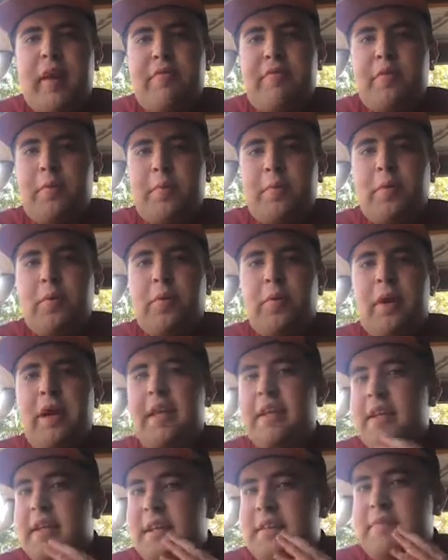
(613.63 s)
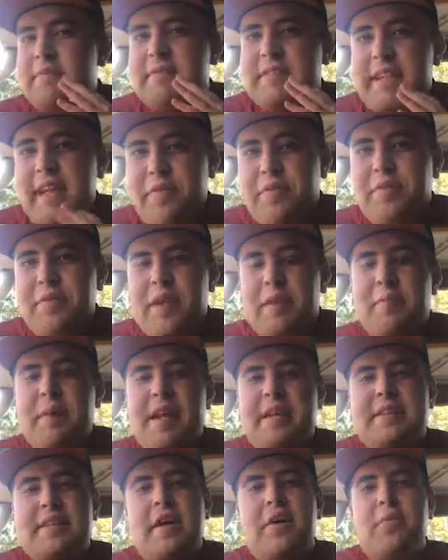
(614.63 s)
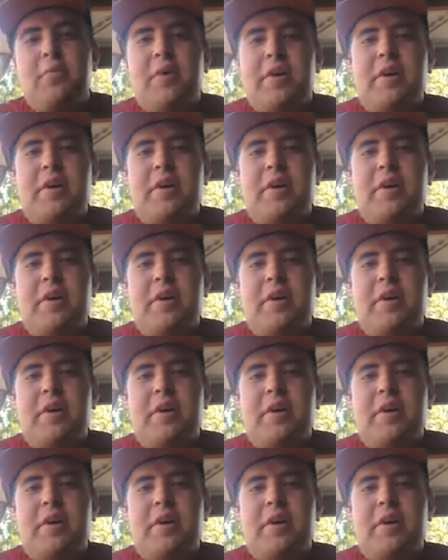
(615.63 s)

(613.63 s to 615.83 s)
football, and it definitely means how